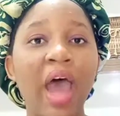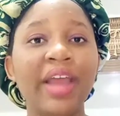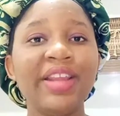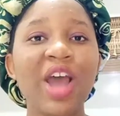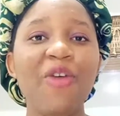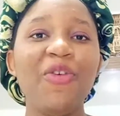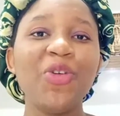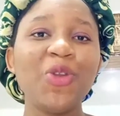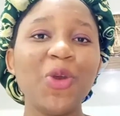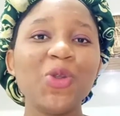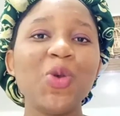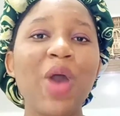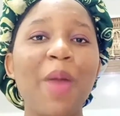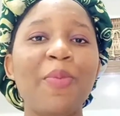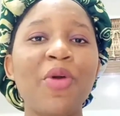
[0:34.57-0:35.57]
Now, for those
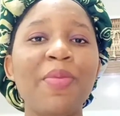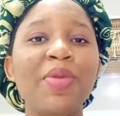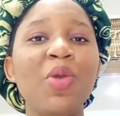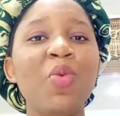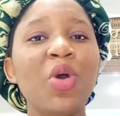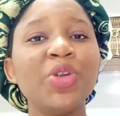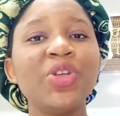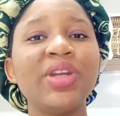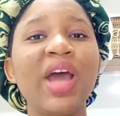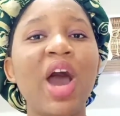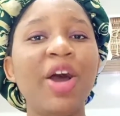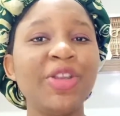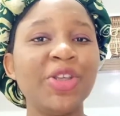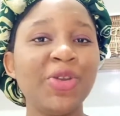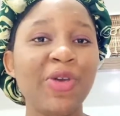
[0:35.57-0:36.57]
who are probably wondering
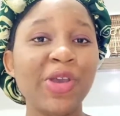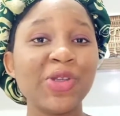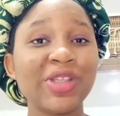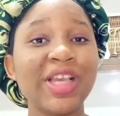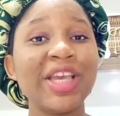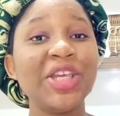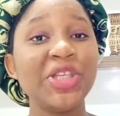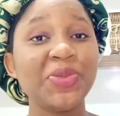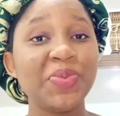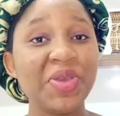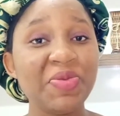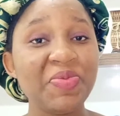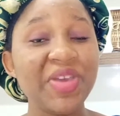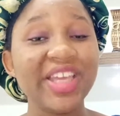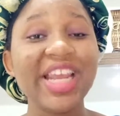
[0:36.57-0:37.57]
how the rice water is
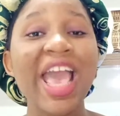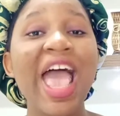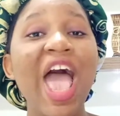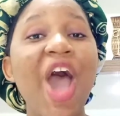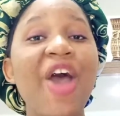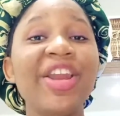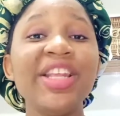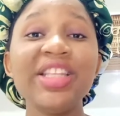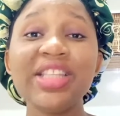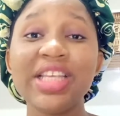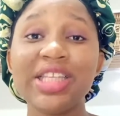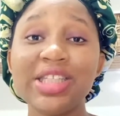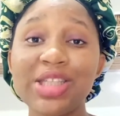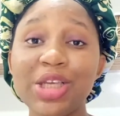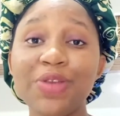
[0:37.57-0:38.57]
being made, I already did
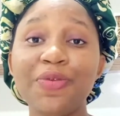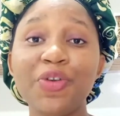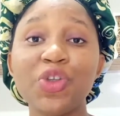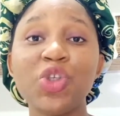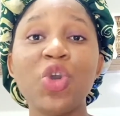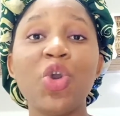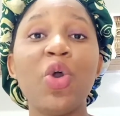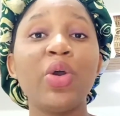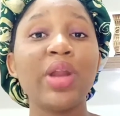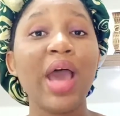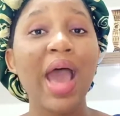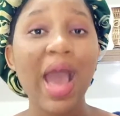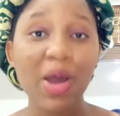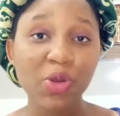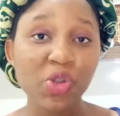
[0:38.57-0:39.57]
a detailed video on
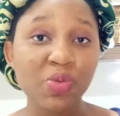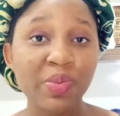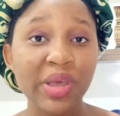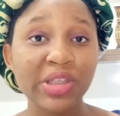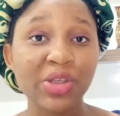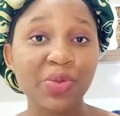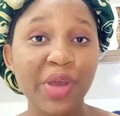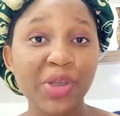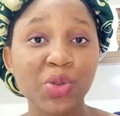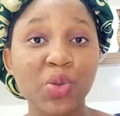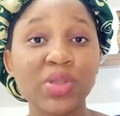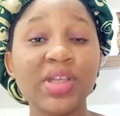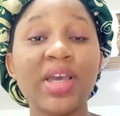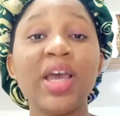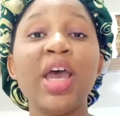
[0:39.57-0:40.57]
how to make the rice
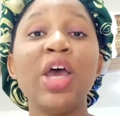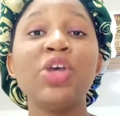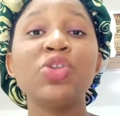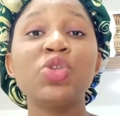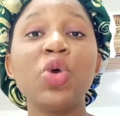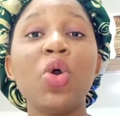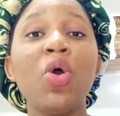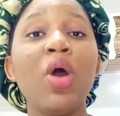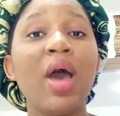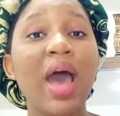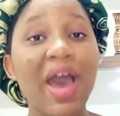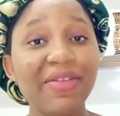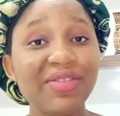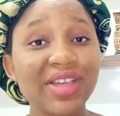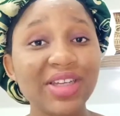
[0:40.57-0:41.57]
water. So
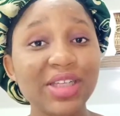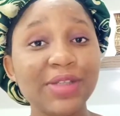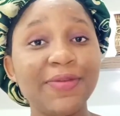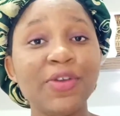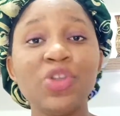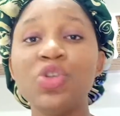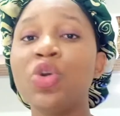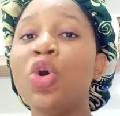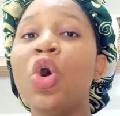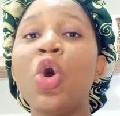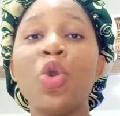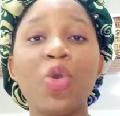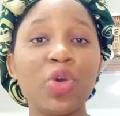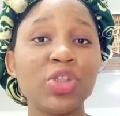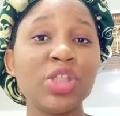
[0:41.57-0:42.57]
after this video,
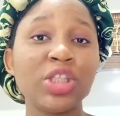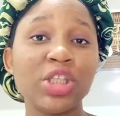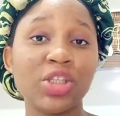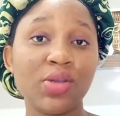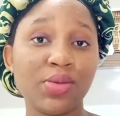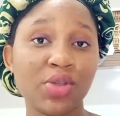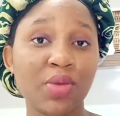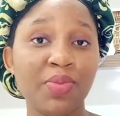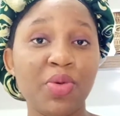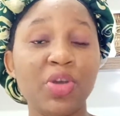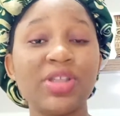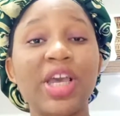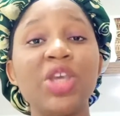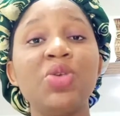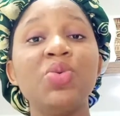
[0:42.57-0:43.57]
go to the description
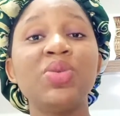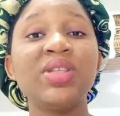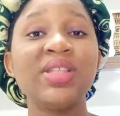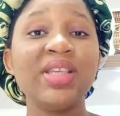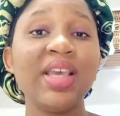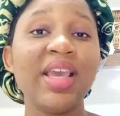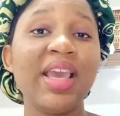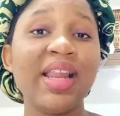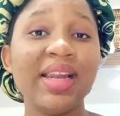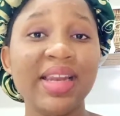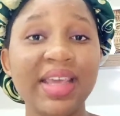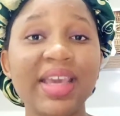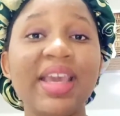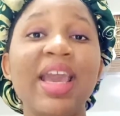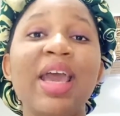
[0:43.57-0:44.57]
box and you'll see a
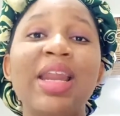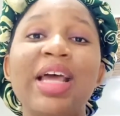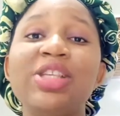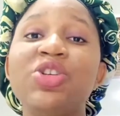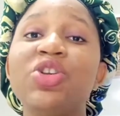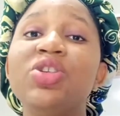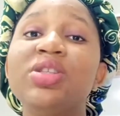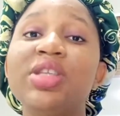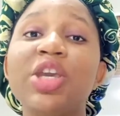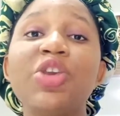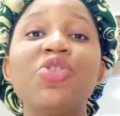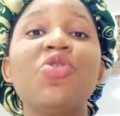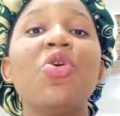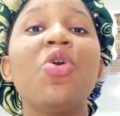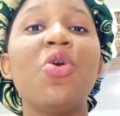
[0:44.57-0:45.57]
link that's going to
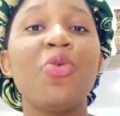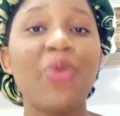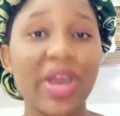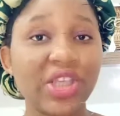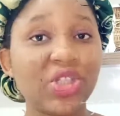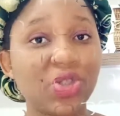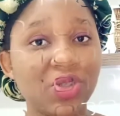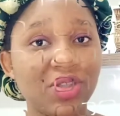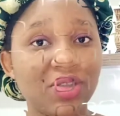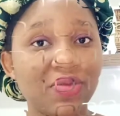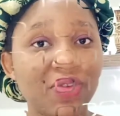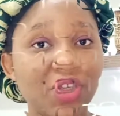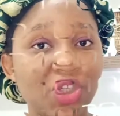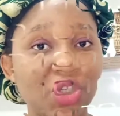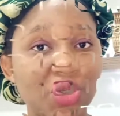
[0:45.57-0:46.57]
take you right to the
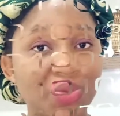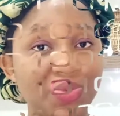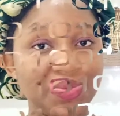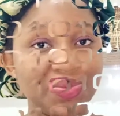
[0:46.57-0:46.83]
video.